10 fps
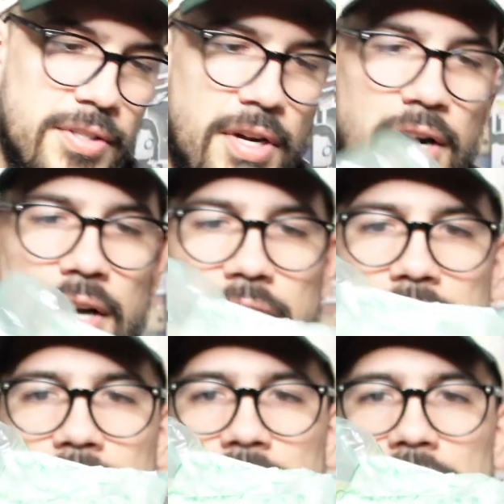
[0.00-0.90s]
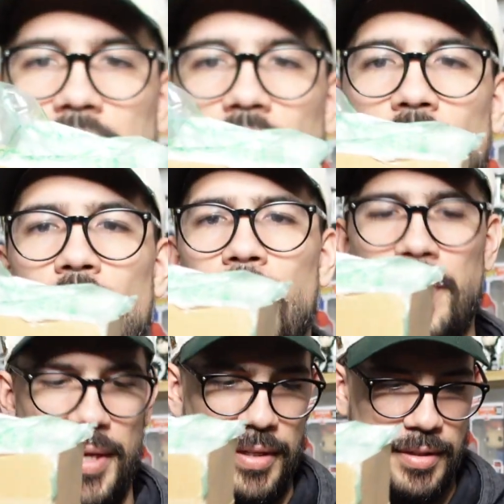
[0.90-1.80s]
are
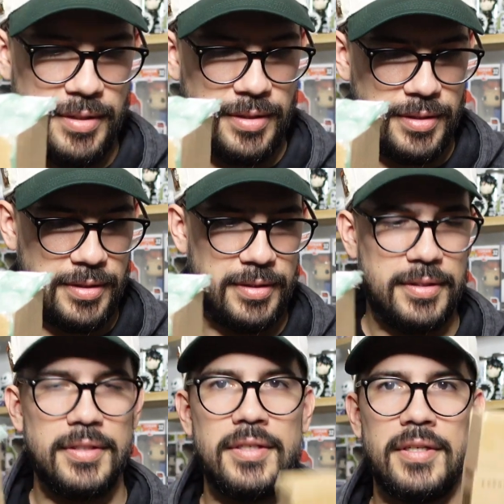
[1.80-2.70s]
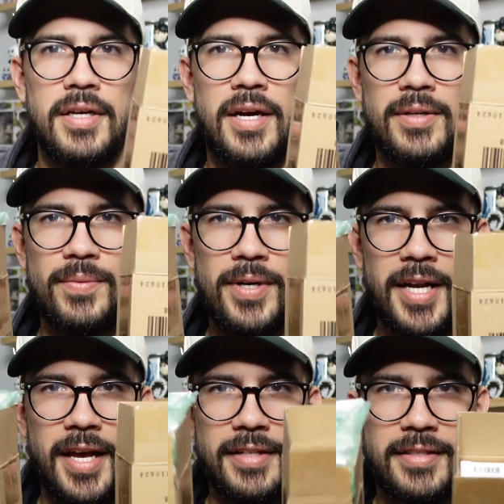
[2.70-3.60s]
opened on one
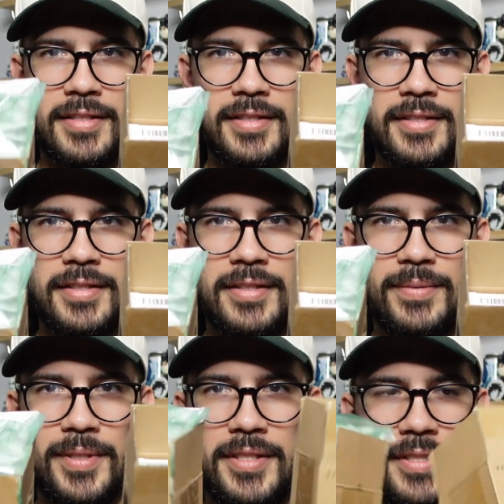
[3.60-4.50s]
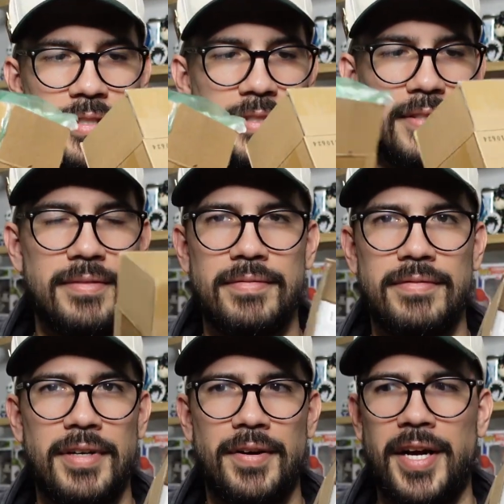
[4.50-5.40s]
end, which is
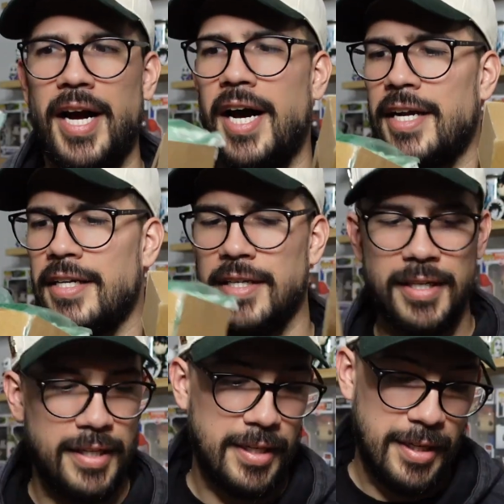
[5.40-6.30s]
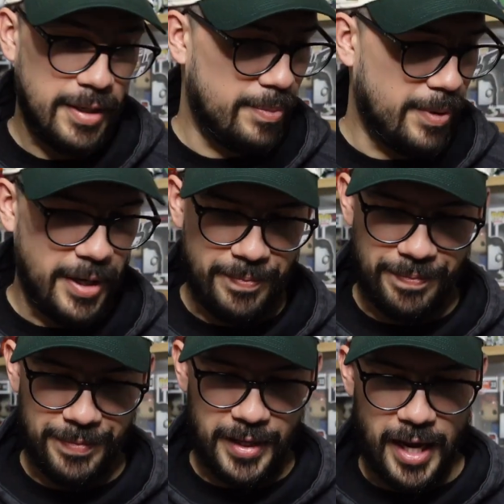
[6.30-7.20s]
very odd. But
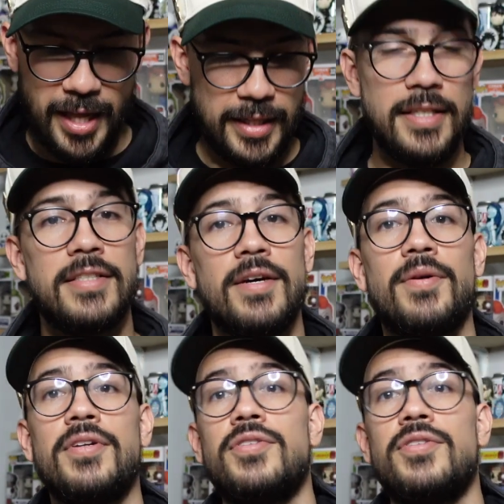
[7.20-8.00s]
at least they were in